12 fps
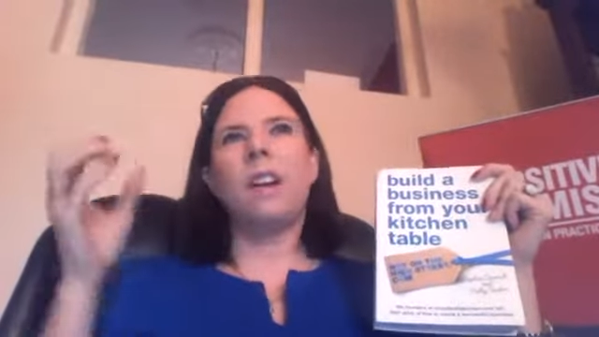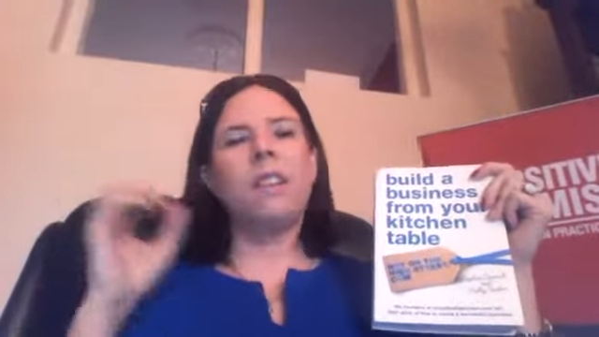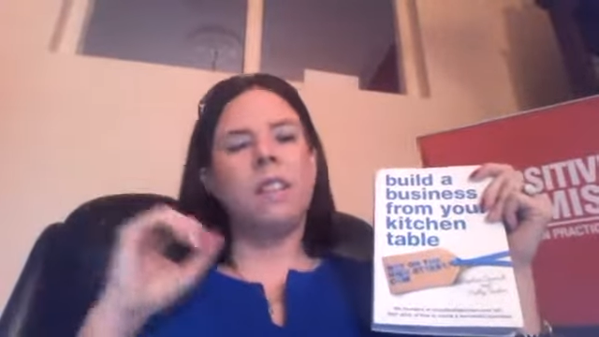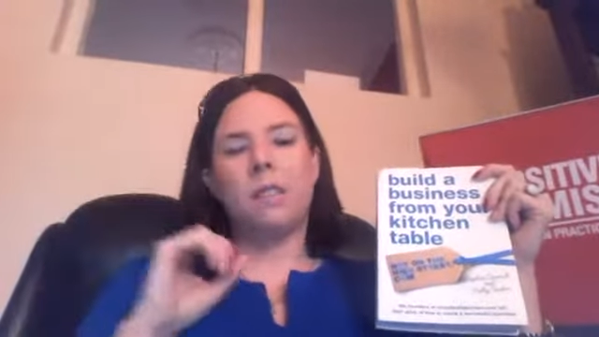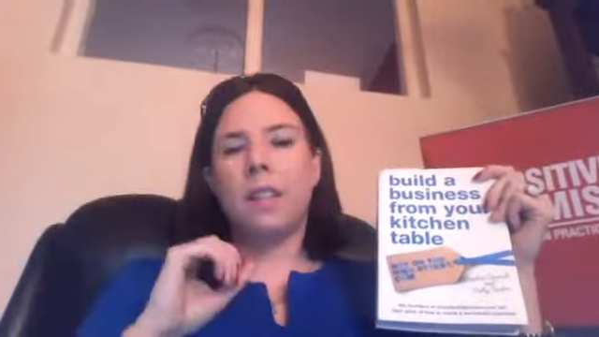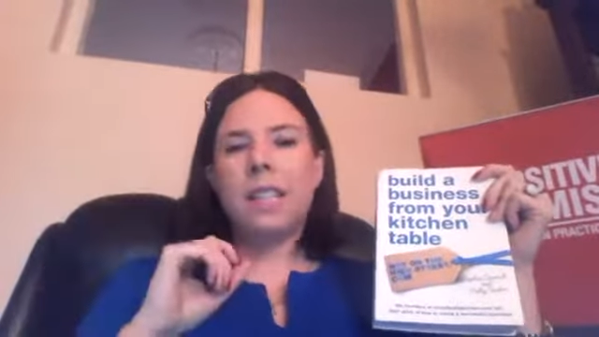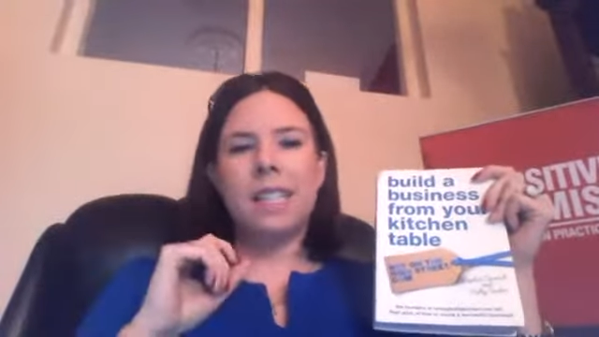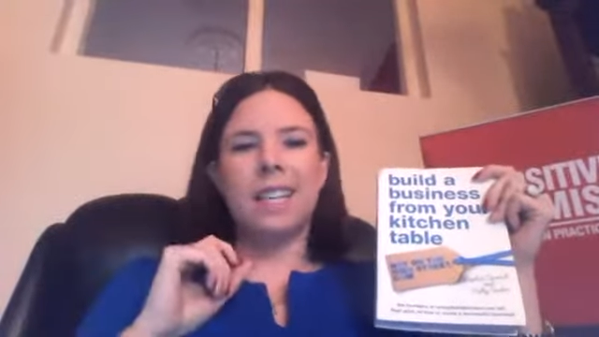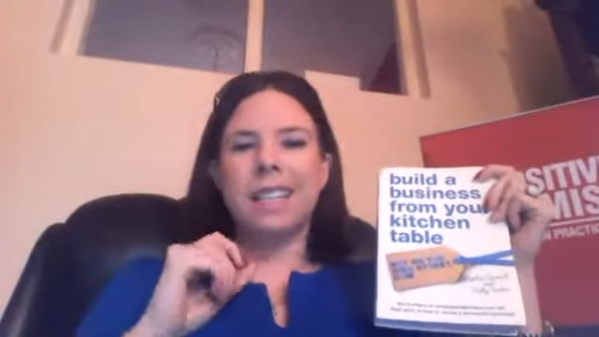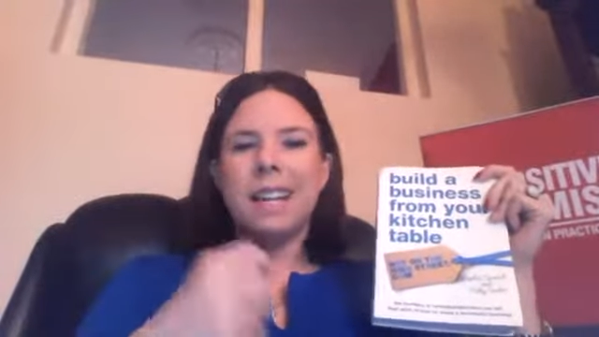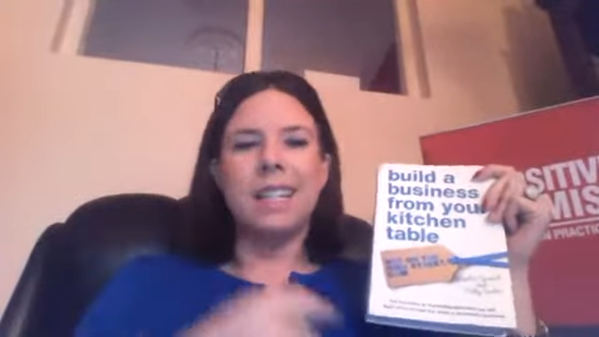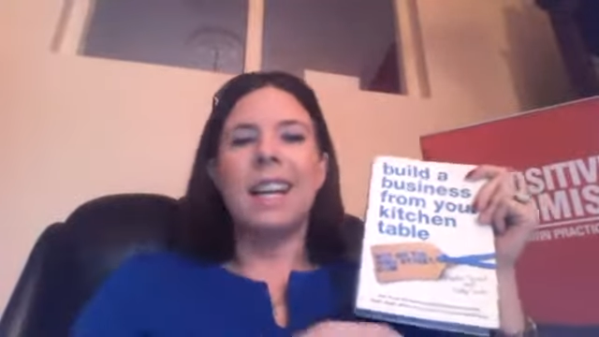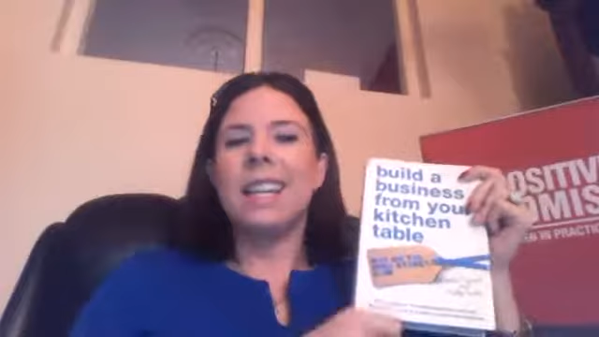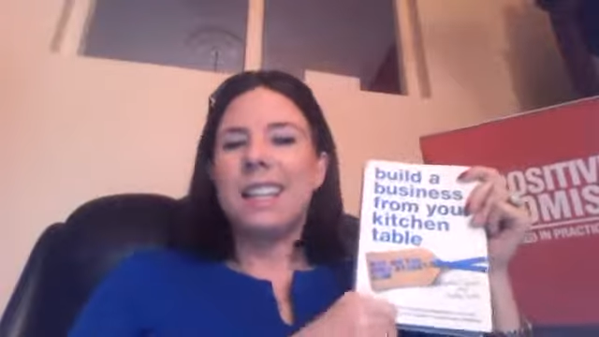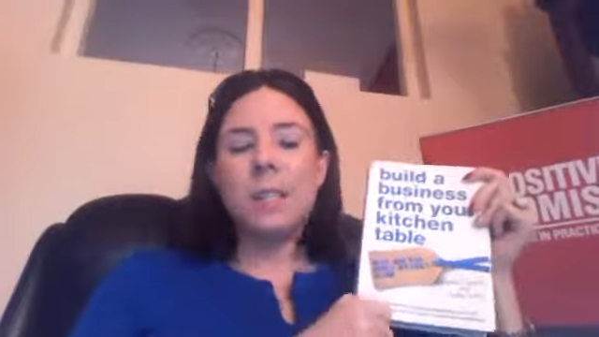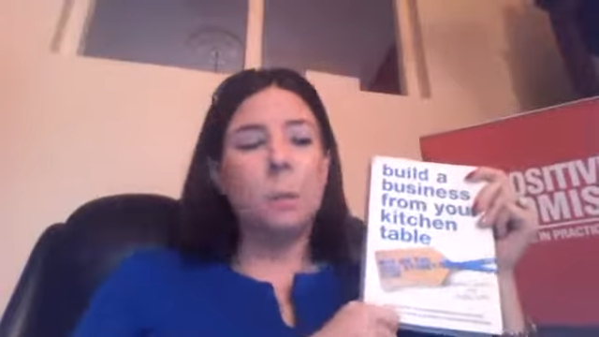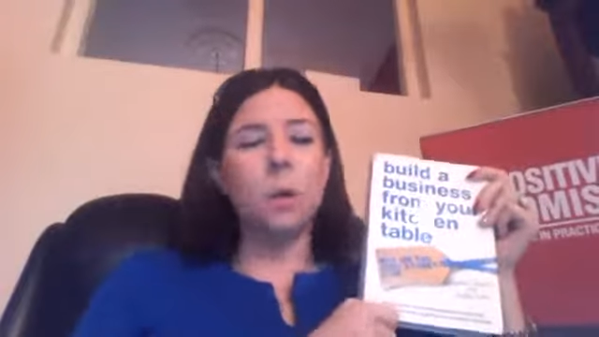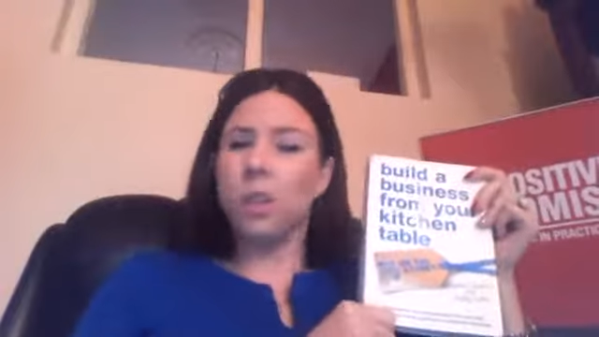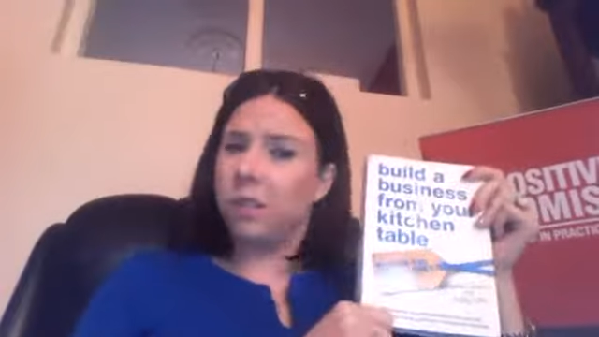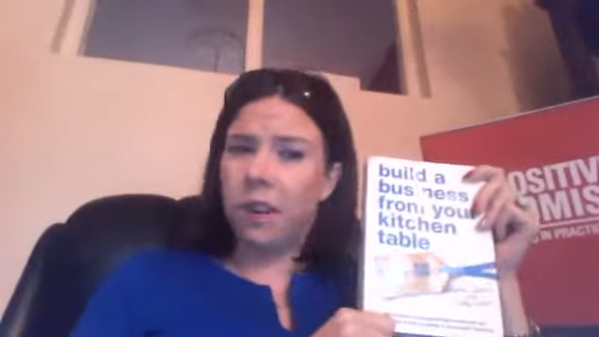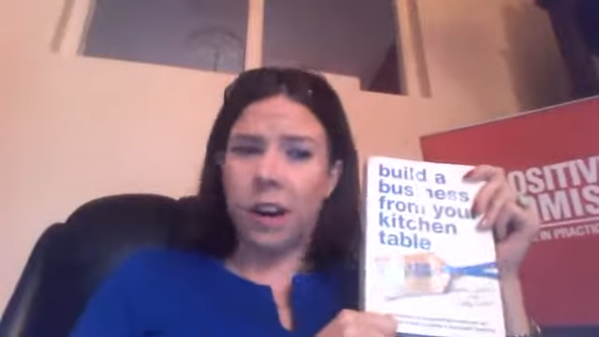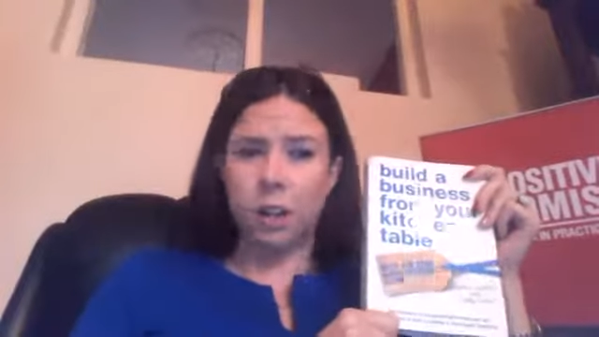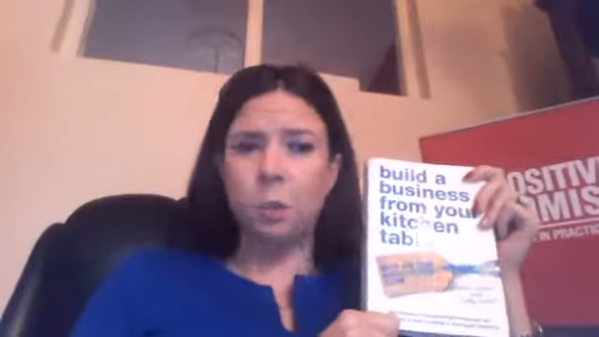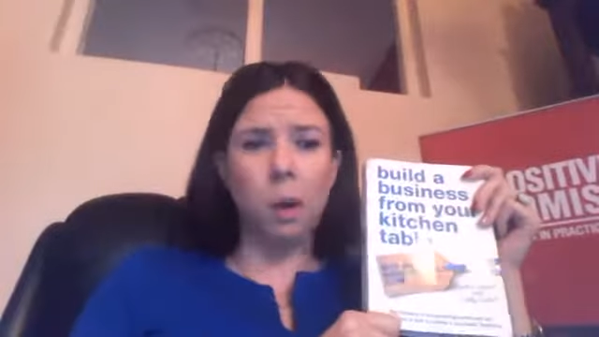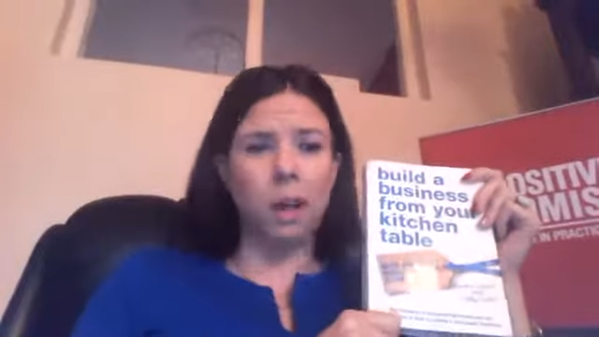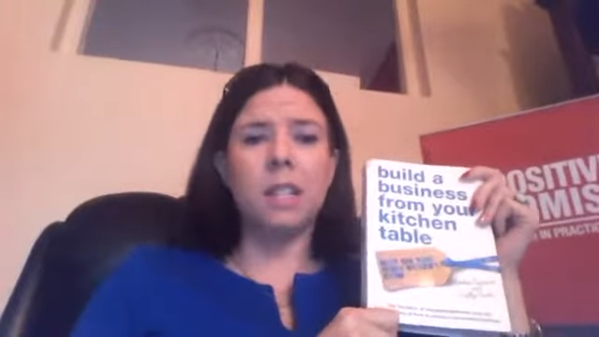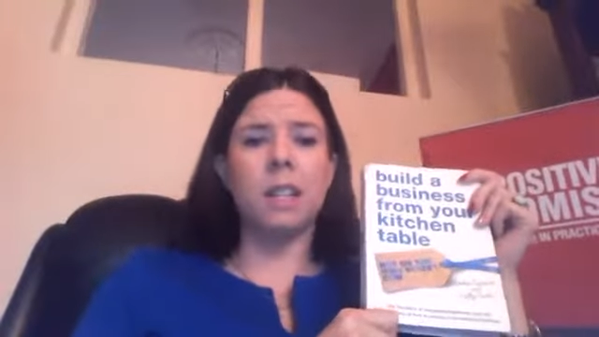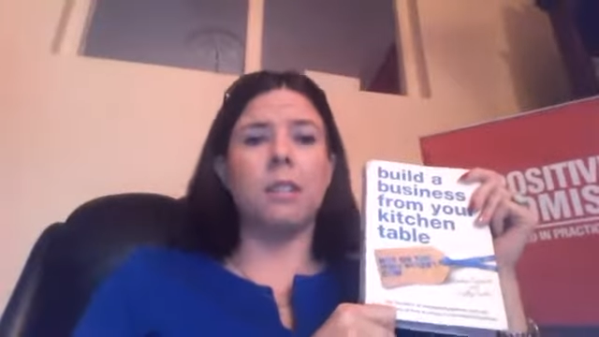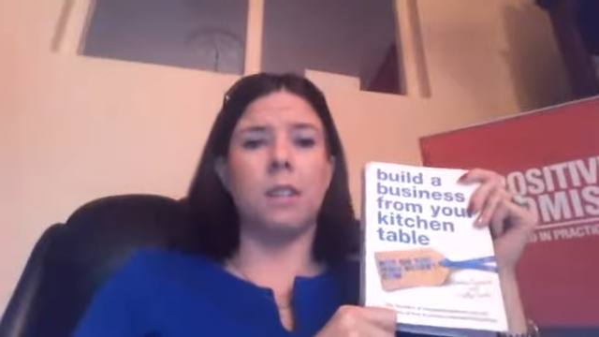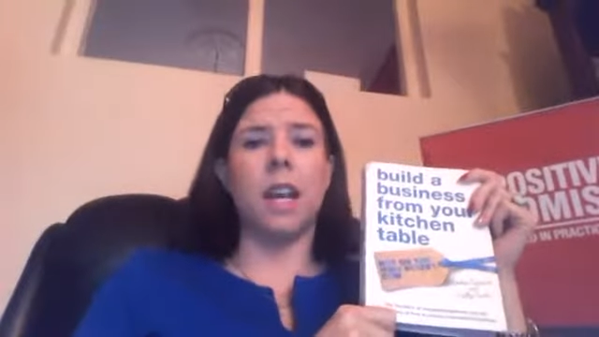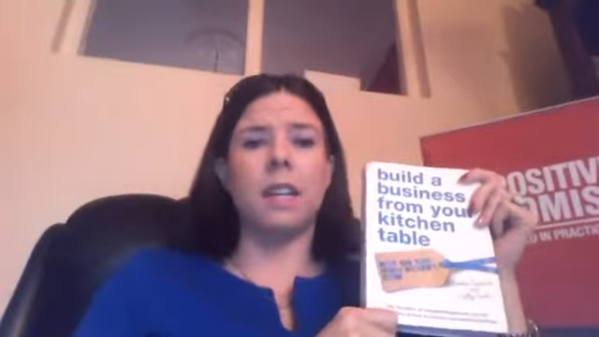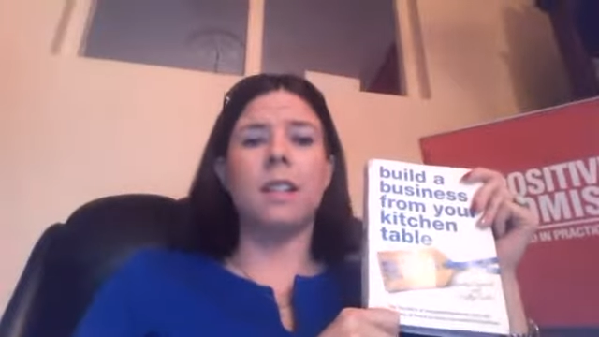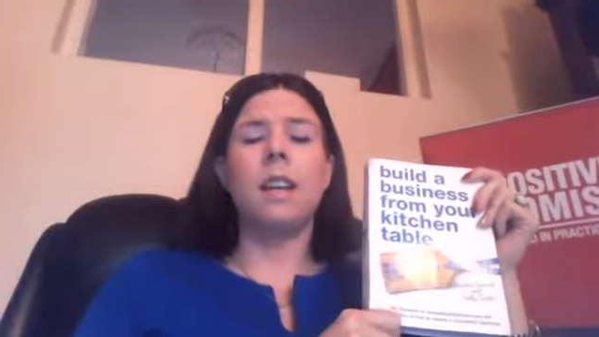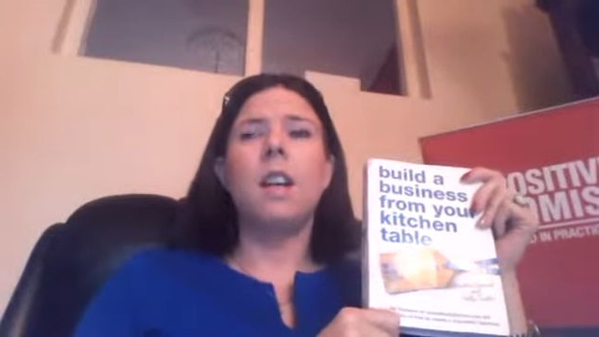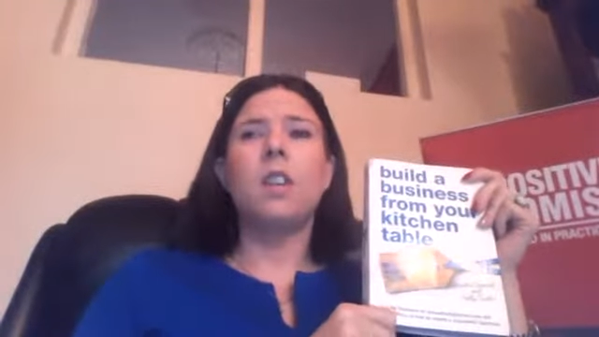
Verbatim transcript: various different things like that. This book is far too practical for that.